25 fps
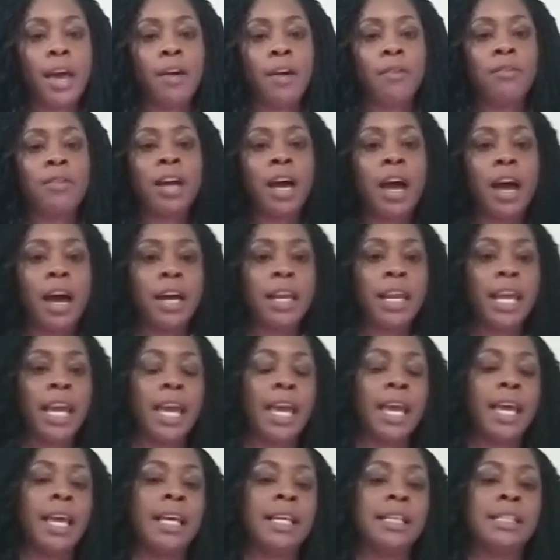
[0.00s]
God
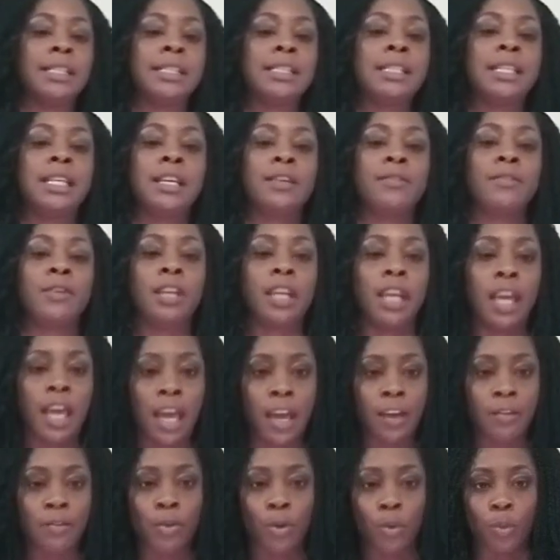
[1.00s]
has given
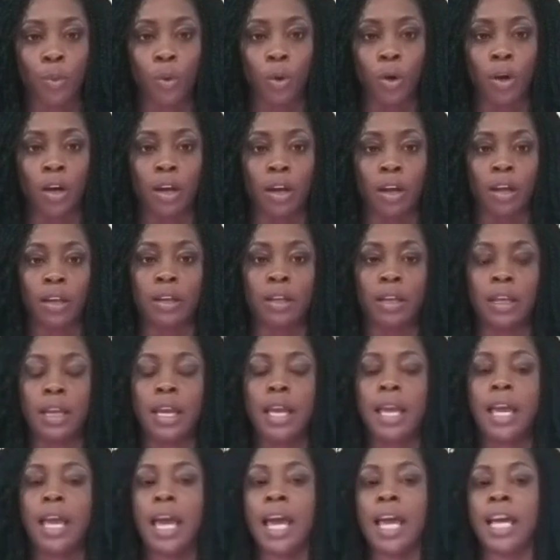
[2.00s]
everyone
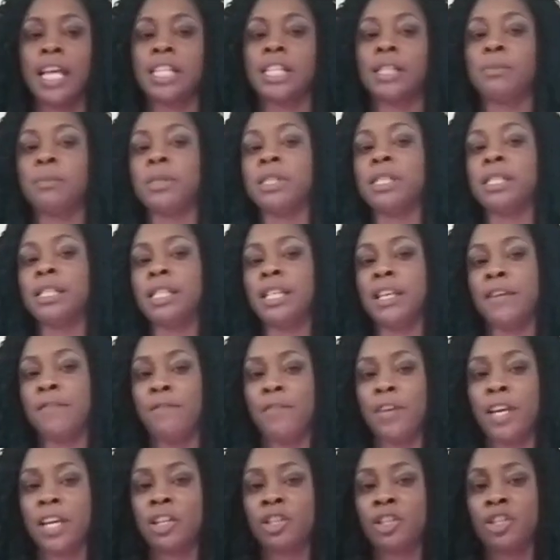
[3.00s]
a
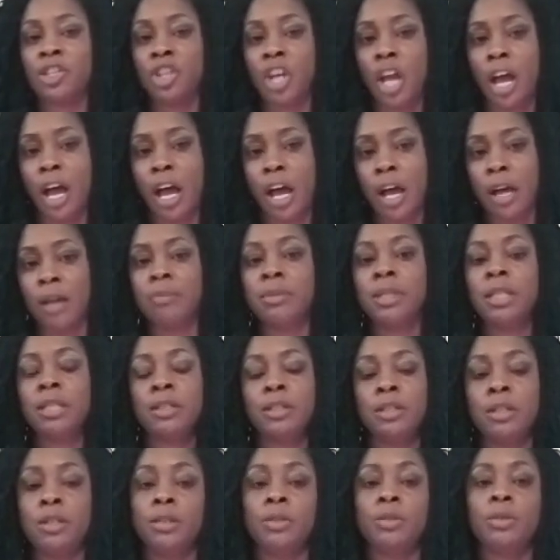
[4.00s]
specific job to
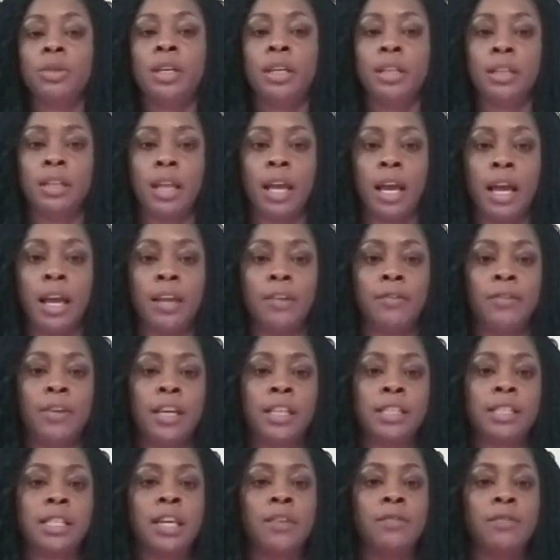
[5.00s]
do in life,
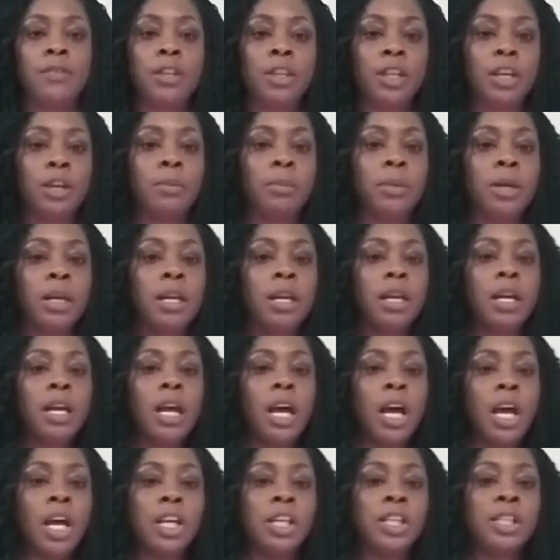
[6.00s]
has given them
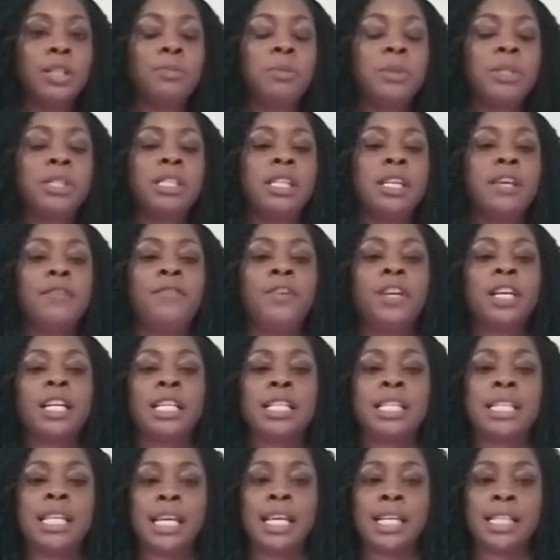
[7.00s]
a
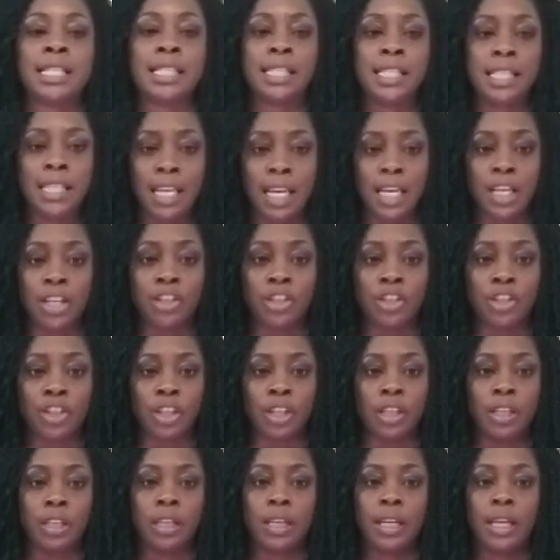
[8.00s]
specific destination.
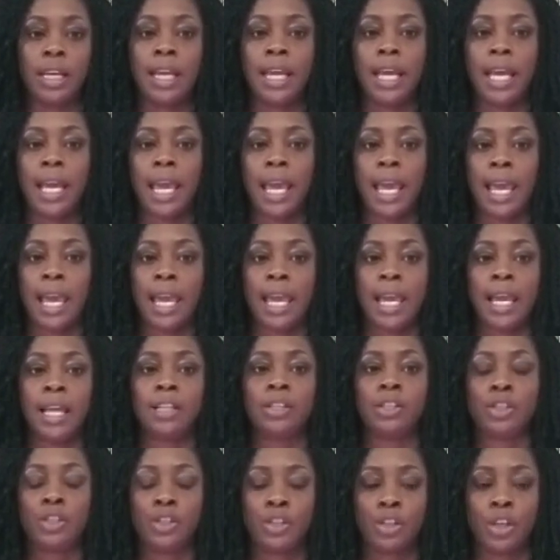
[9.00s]

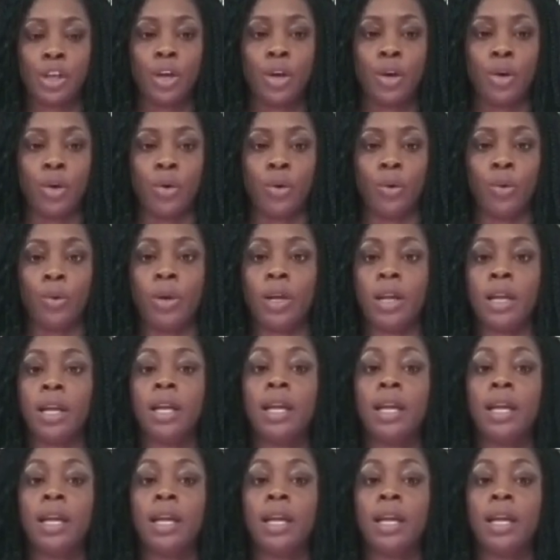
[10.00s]
And so